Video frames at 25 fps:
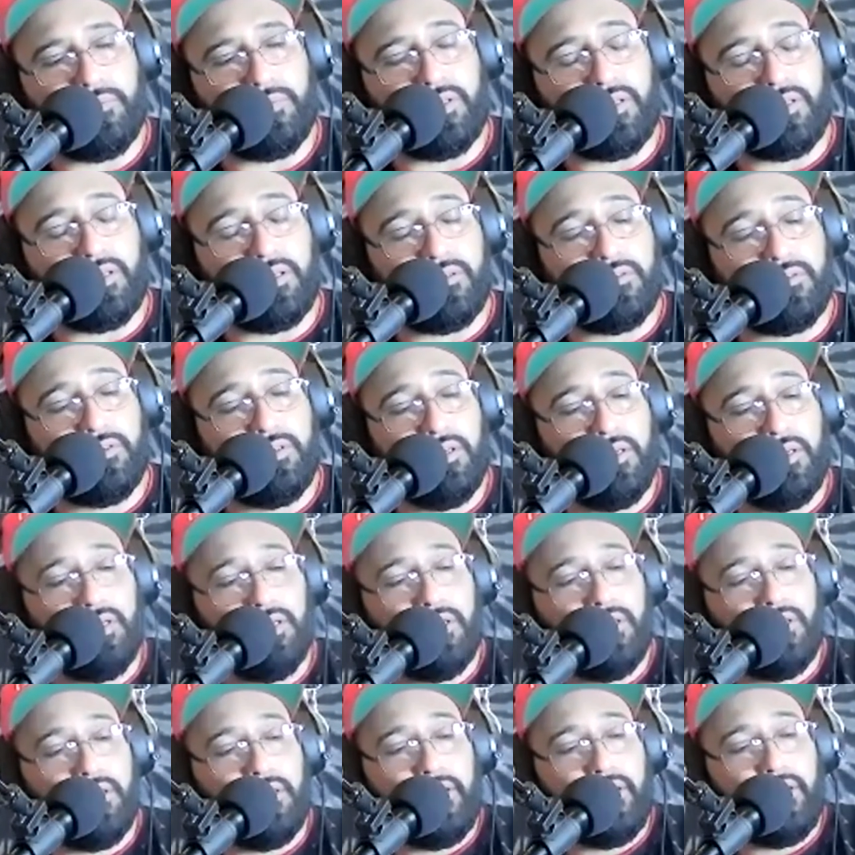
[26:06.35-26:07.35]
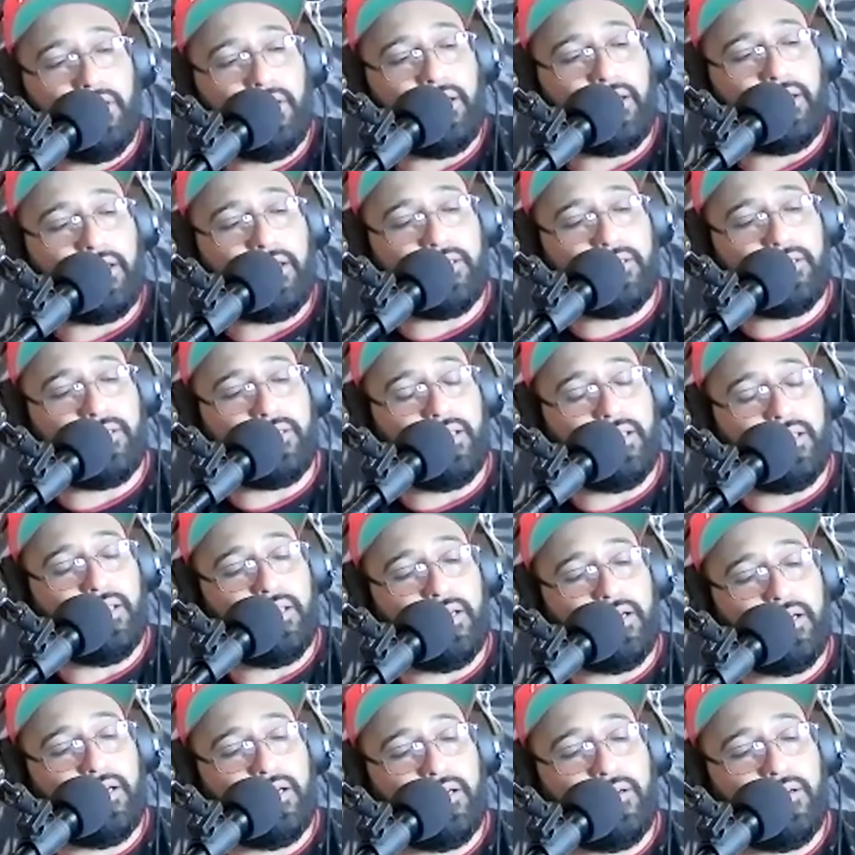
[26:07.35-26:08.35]
So, and like I
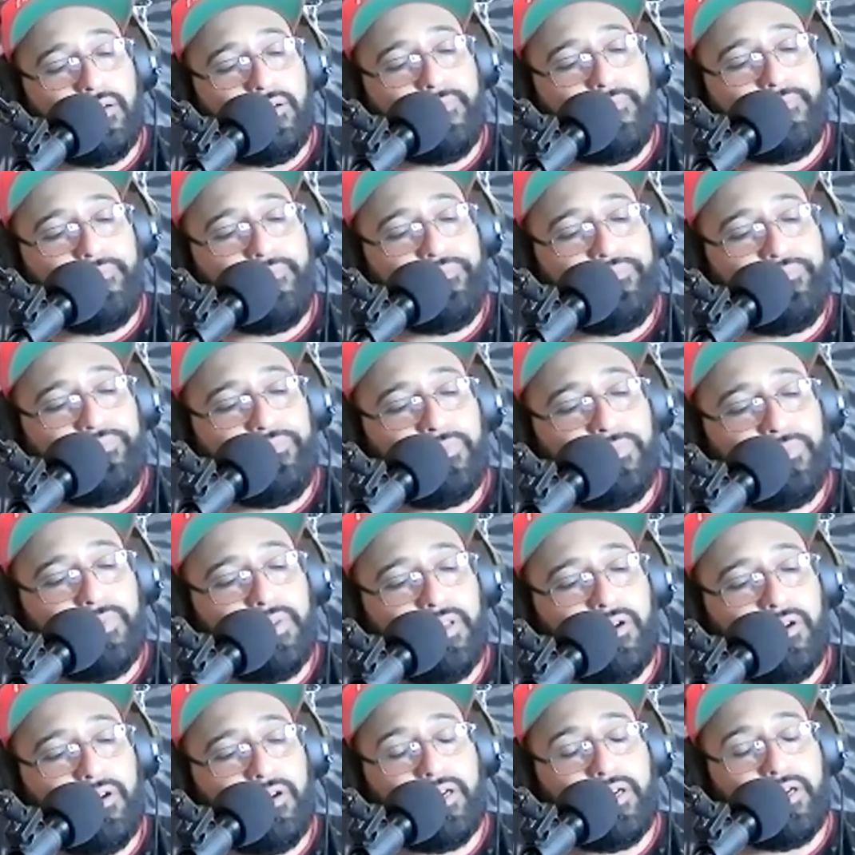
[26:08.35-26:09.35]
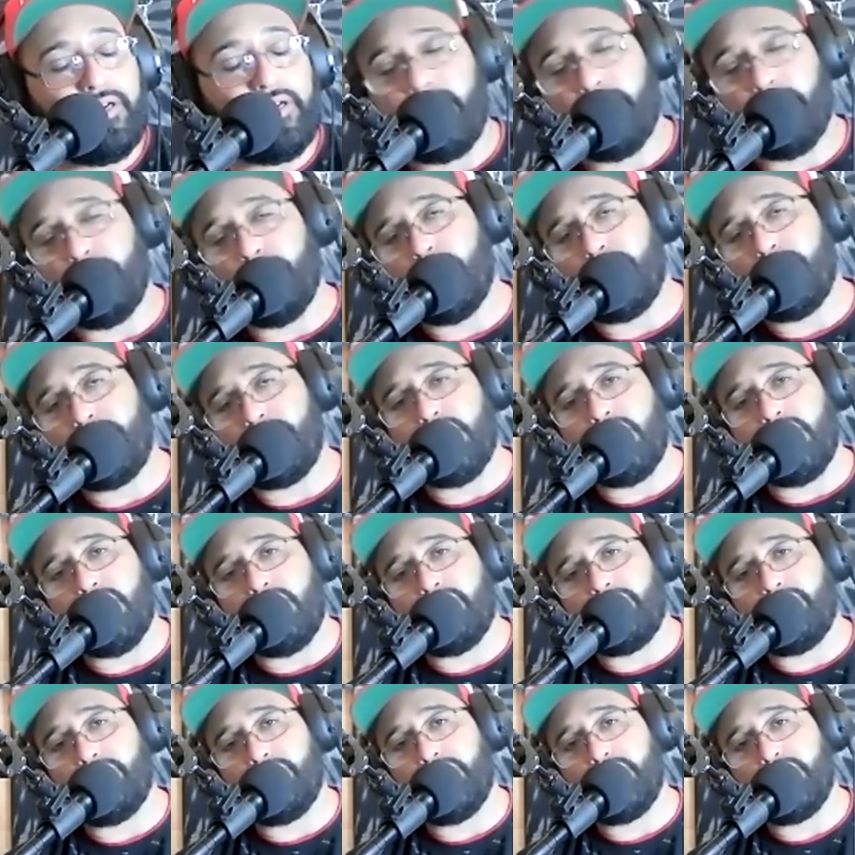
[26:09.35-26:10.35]
said, I didn't get much out
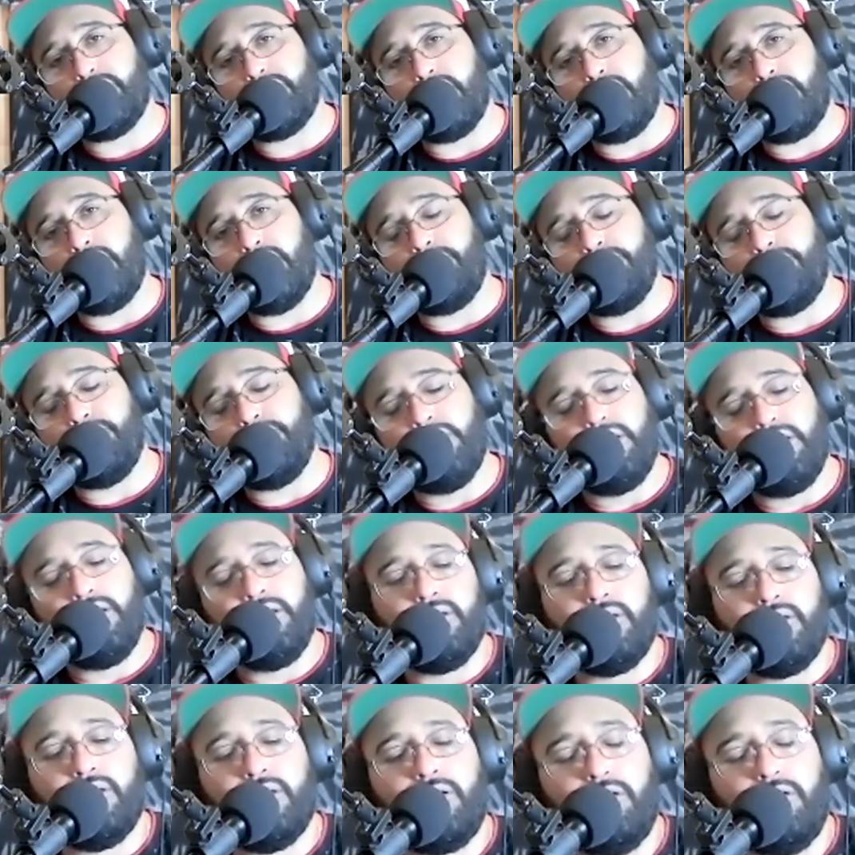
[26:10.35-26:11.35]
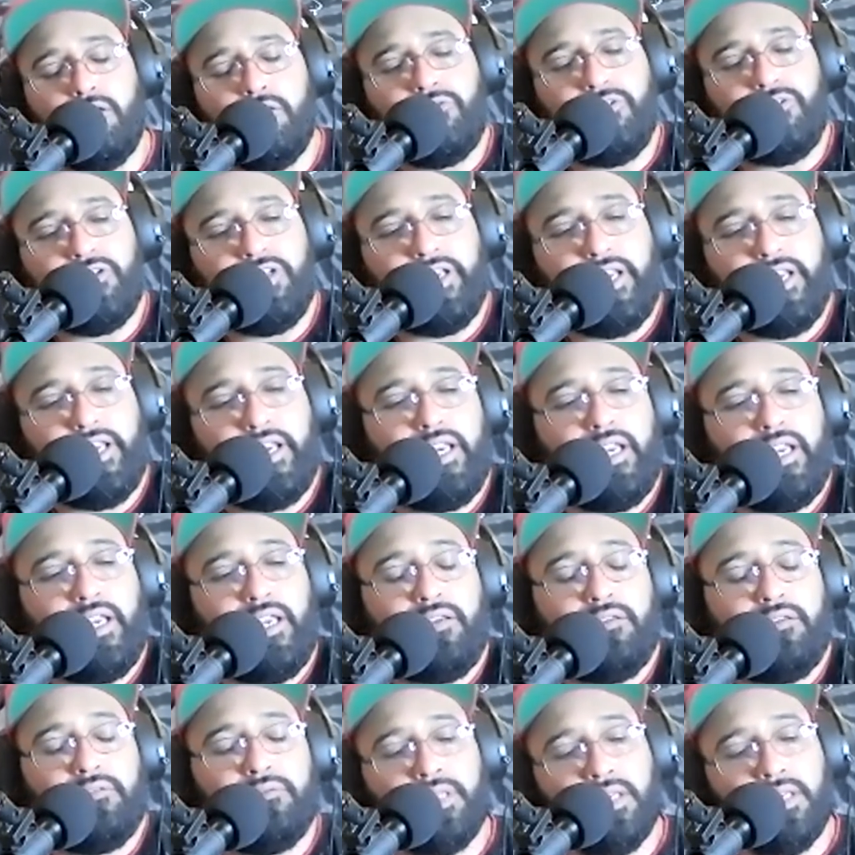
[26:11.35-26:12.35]
of them this time.
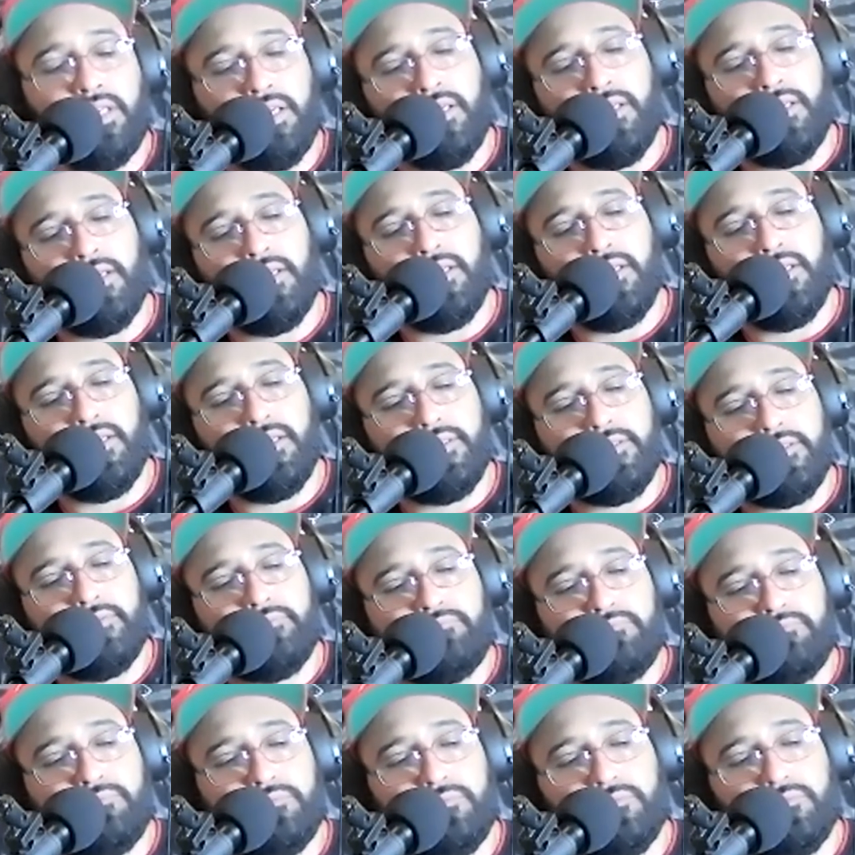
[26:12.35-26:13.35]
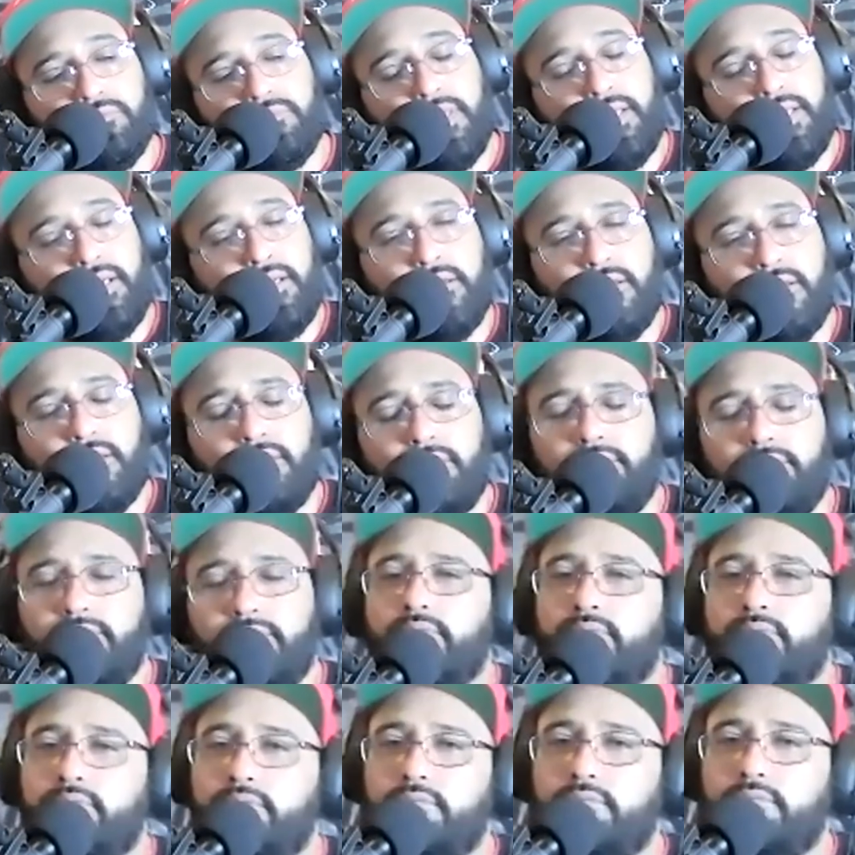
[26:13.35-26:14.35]
Hopefully, I don't know,
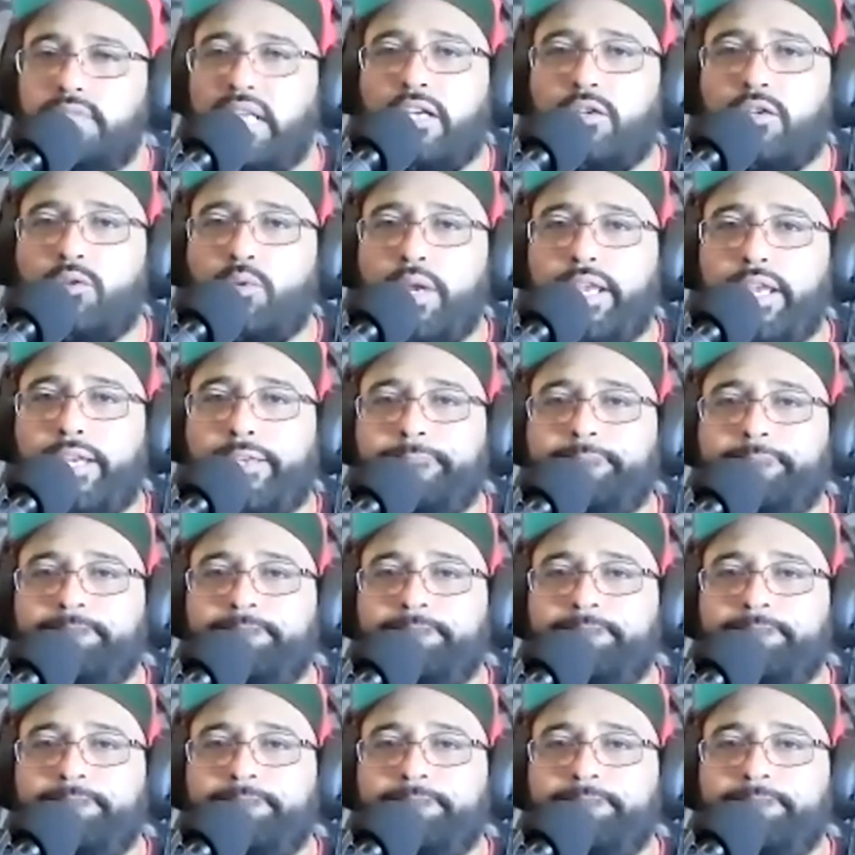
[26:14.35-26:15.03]
next week.